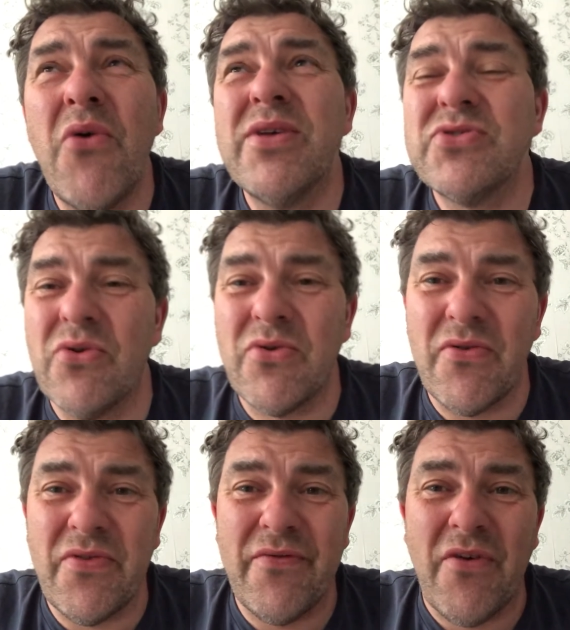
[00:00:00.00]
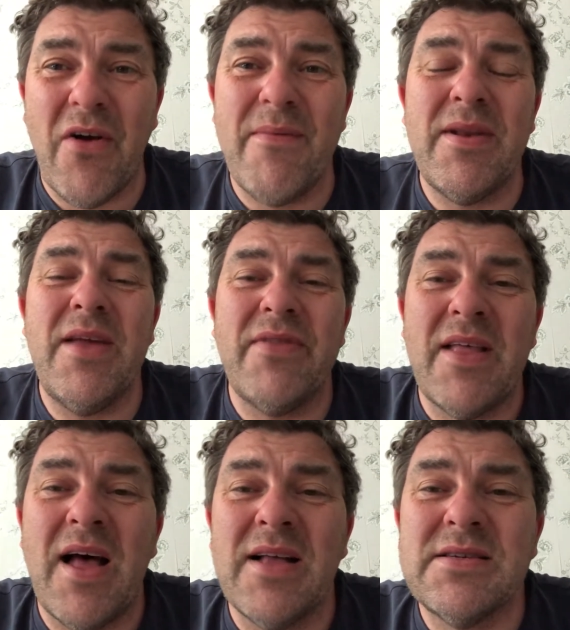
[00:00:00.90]
it's not good for the environment, even
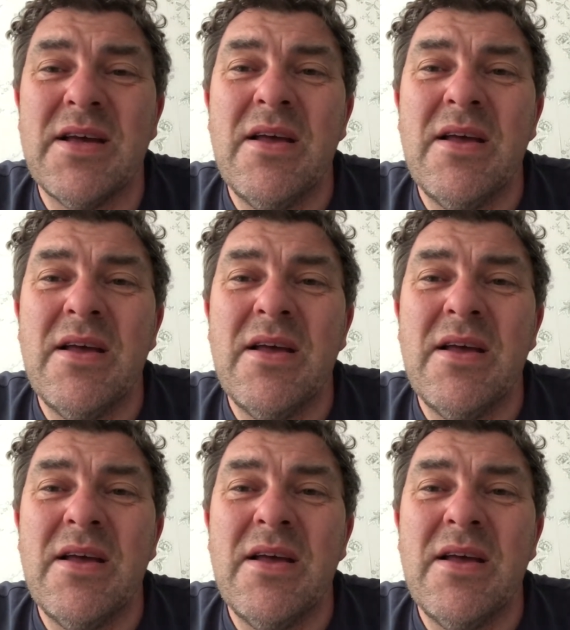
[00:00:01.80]
that.